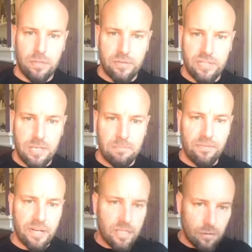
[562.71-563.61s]
You seem
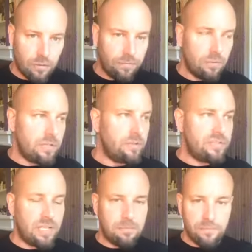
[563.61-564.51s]
very youthful. You
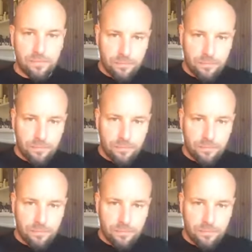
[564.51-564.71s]
seem